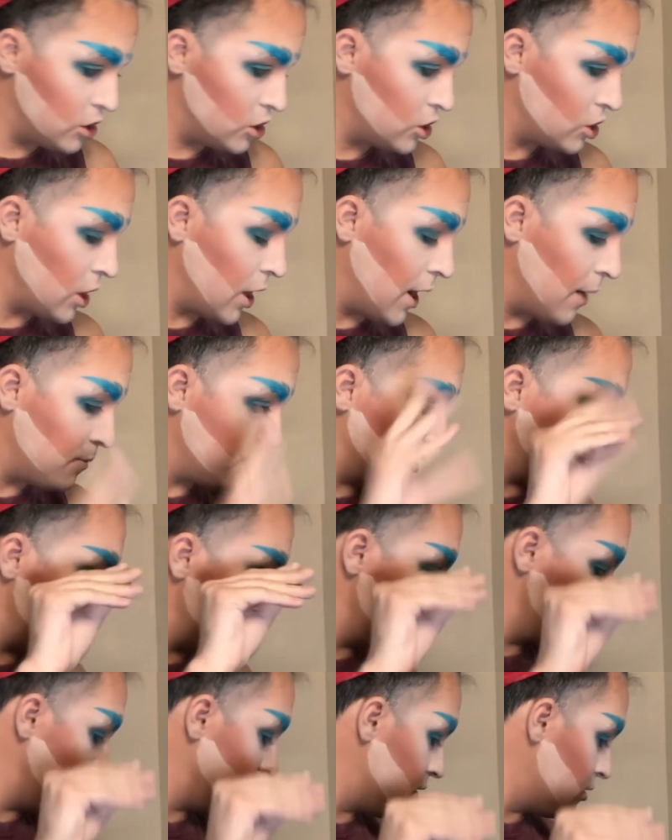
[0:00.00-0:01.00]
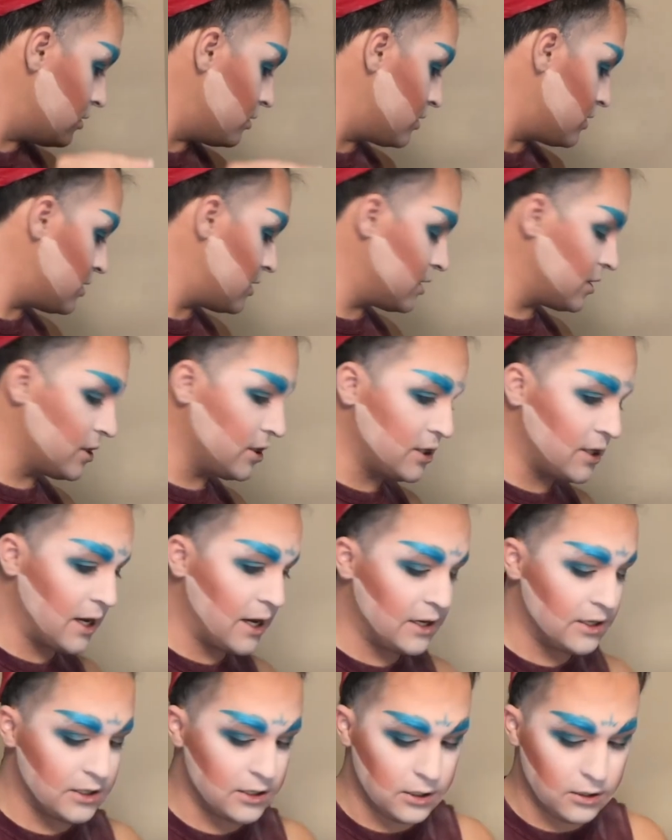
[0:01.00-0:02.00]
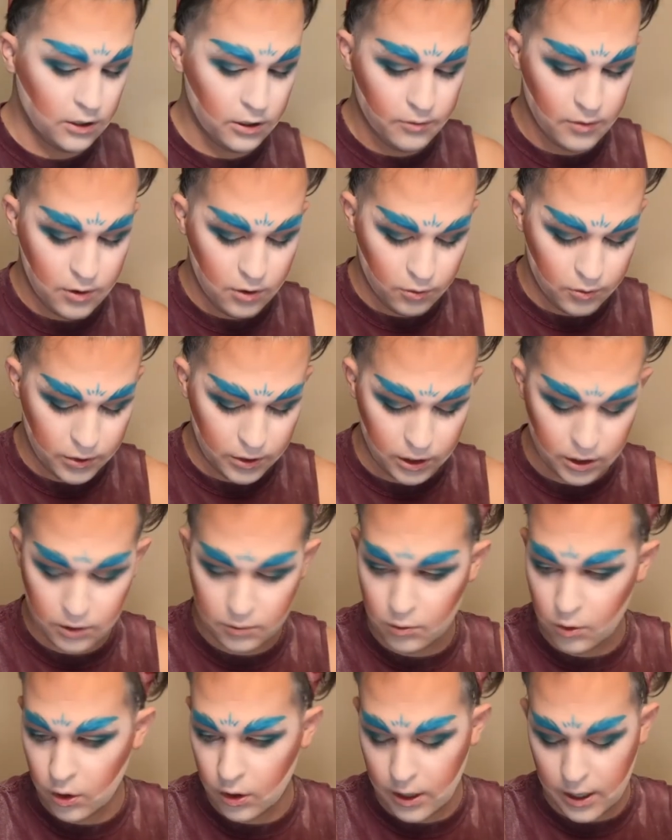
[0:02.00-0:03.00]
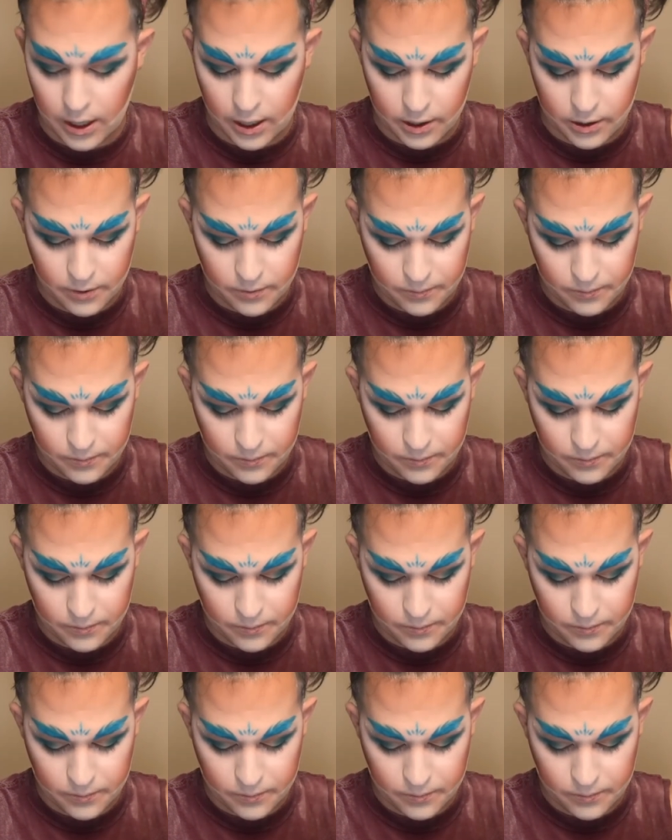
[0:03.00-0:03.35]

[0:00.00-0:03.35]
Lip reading: chop, sizzle, sizzle, sazzle. Maybe put a little more on.